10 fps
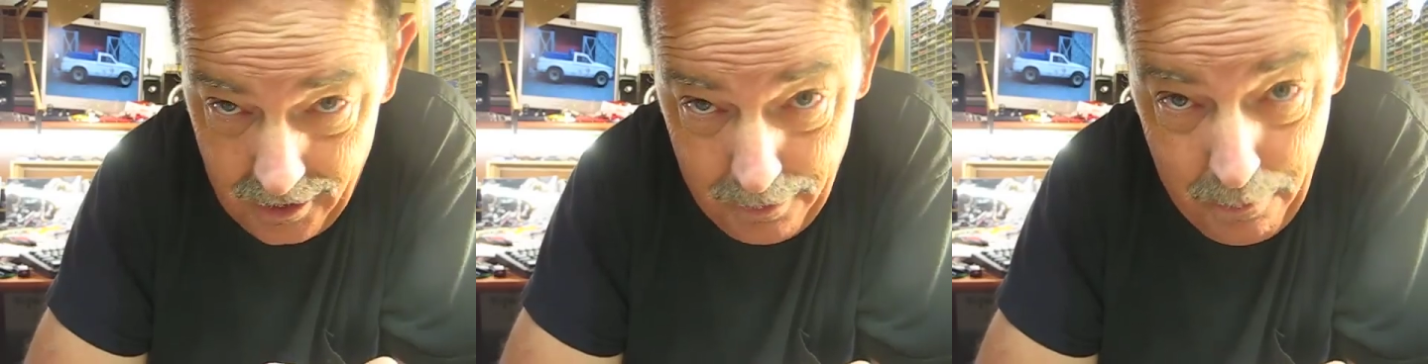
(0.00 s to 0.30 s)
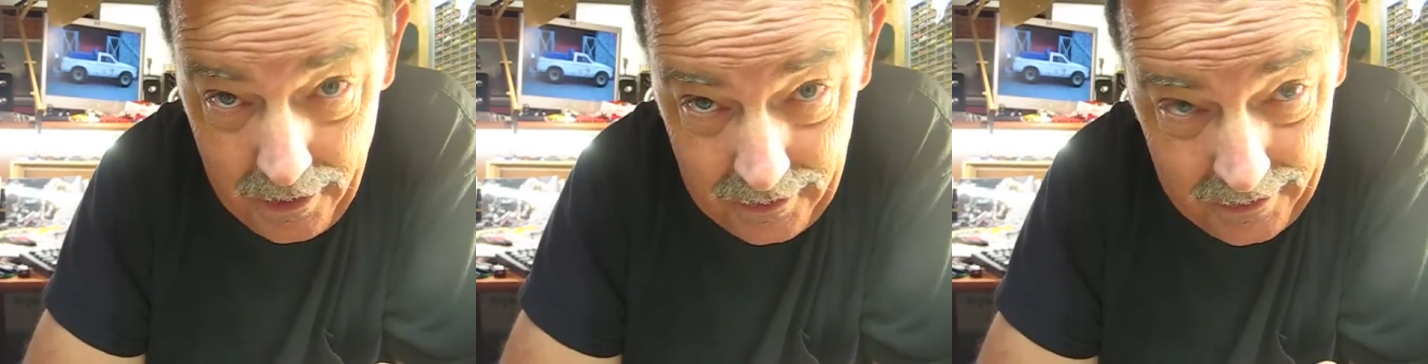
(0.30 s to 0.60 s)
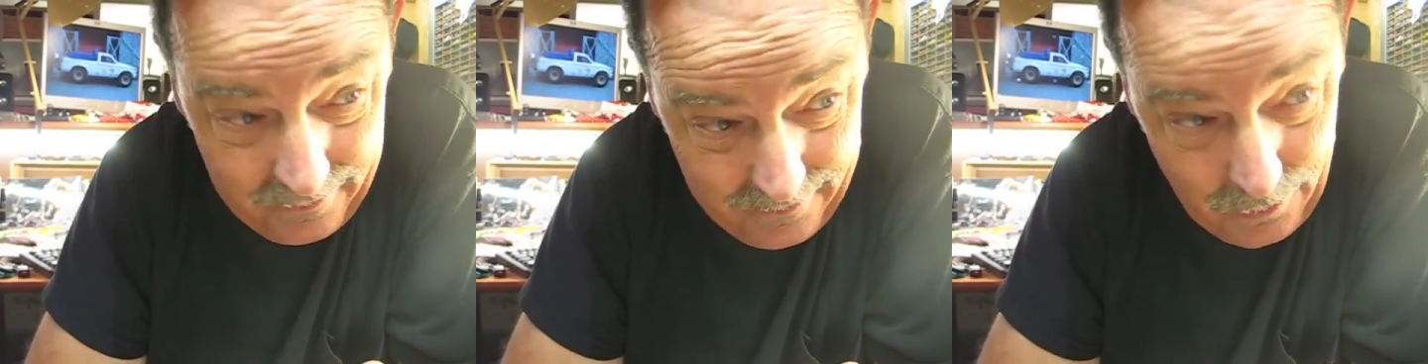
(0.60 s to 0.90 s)
Come back
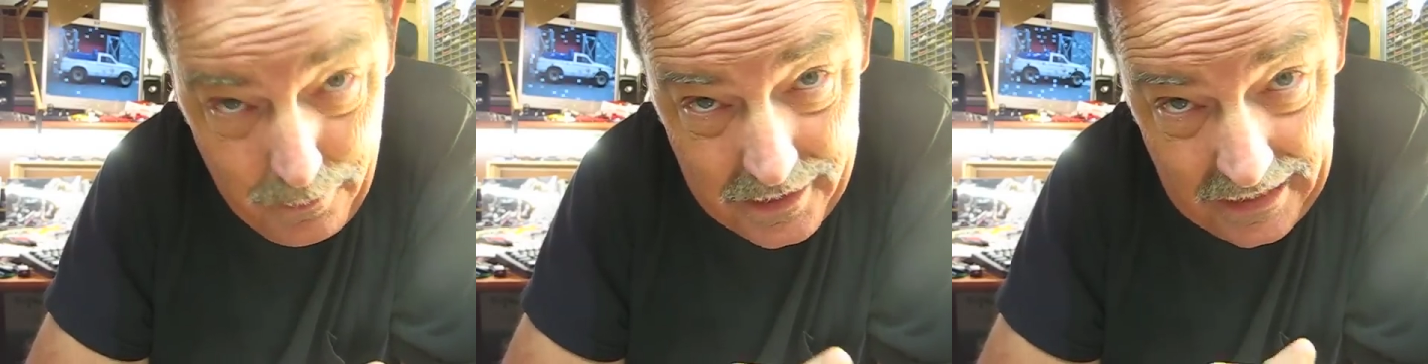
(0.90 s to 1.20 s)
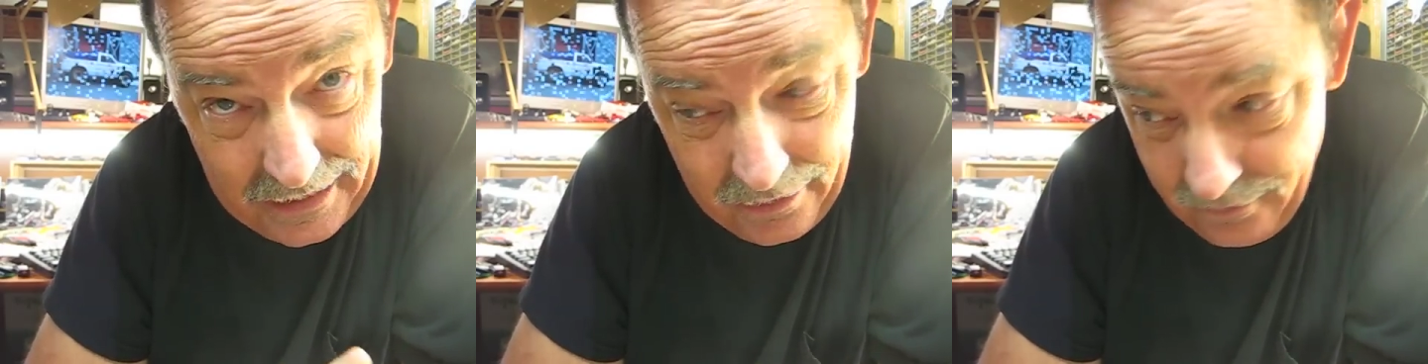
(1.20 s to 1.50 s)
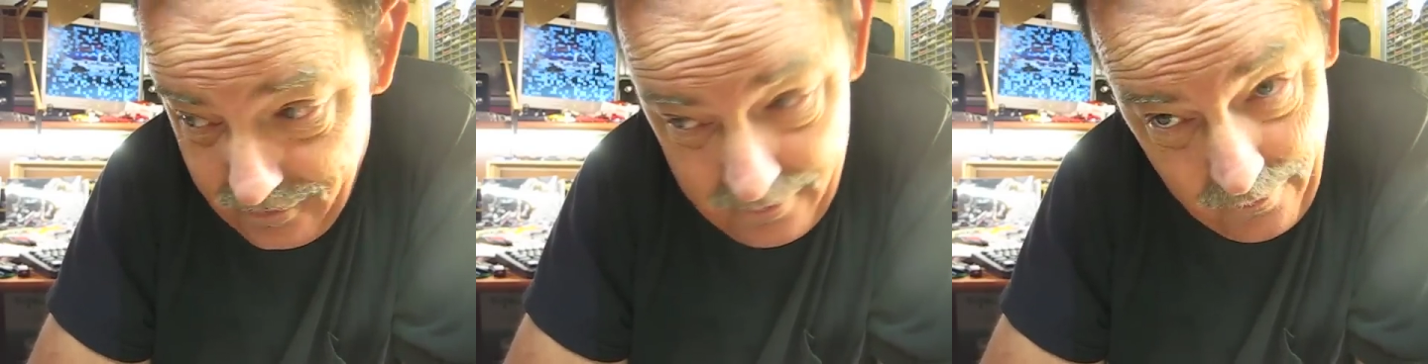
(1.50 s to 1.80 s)
like two minutes later,
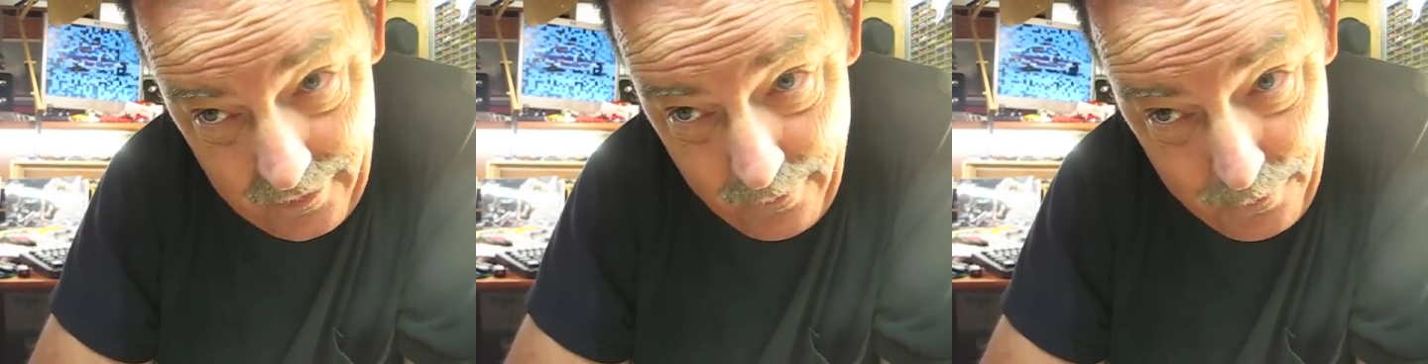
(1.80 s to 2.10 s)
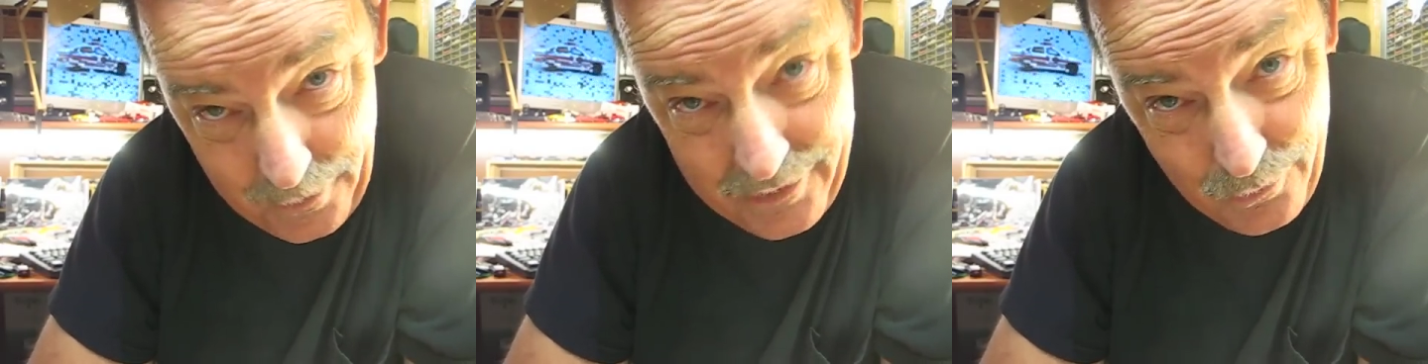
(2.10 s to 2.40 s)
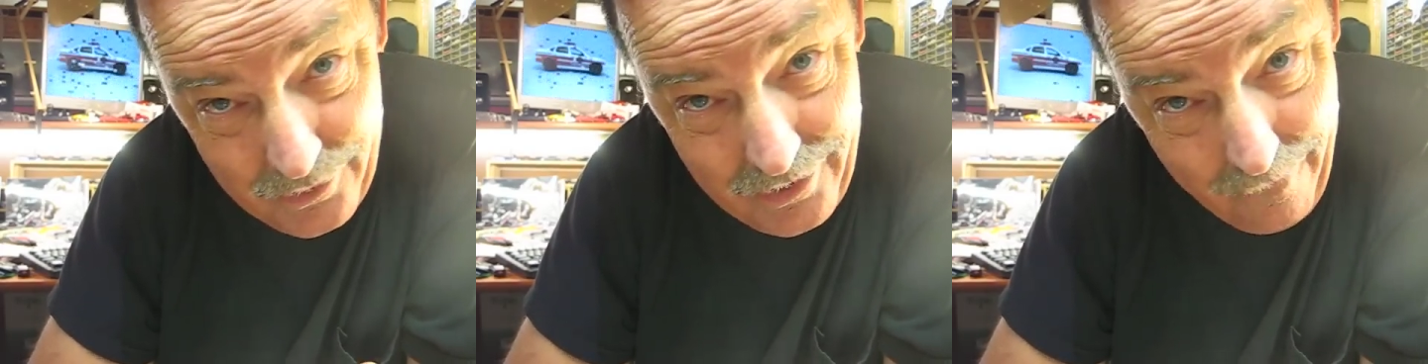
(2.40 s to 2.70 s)
the piece of
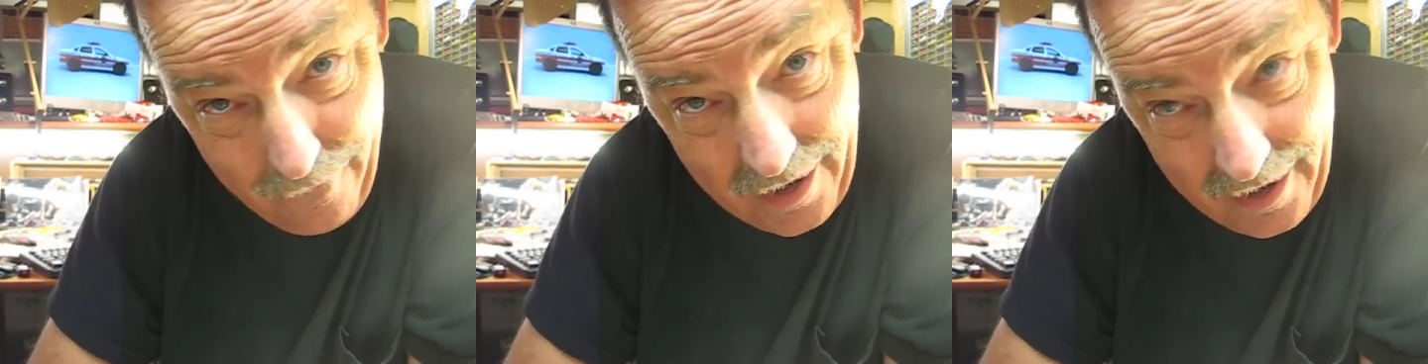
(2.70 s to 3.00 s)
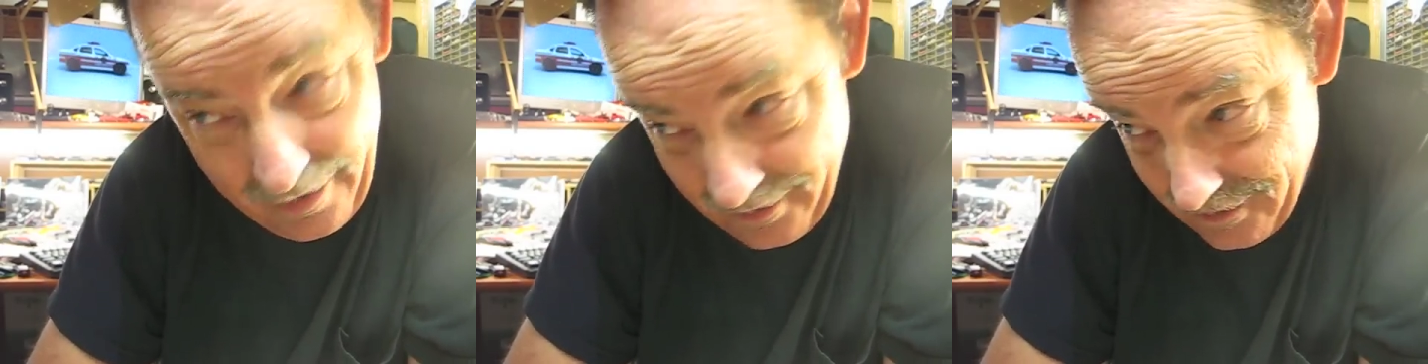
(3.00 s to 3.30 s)
wood's on fire.